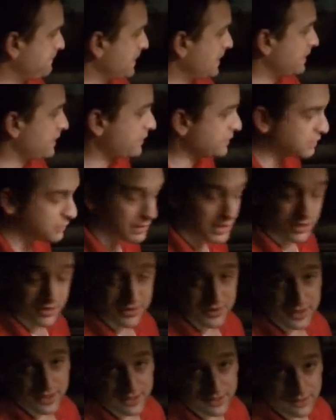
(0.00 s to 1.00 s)
Another great
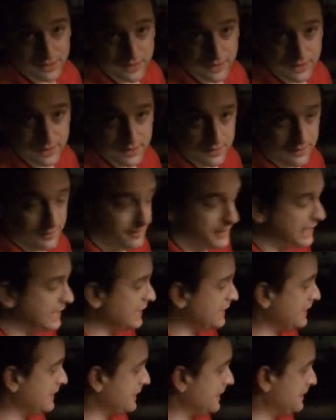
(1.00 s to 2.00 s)
thing
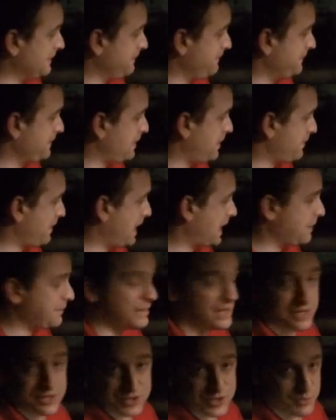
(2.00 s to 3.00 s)
that I'm
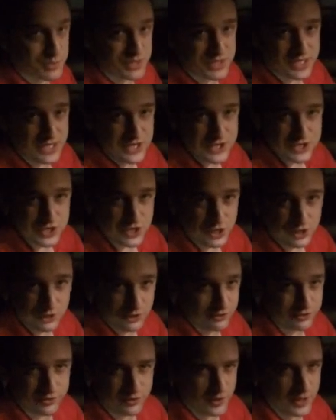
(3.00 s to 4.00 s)
an instrumentation
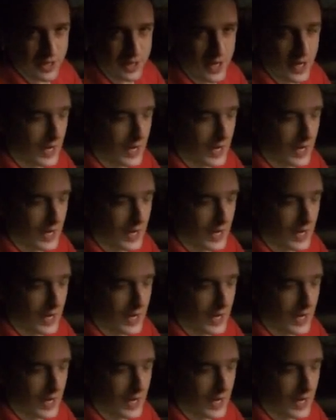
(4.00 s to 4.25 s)
cluster guy.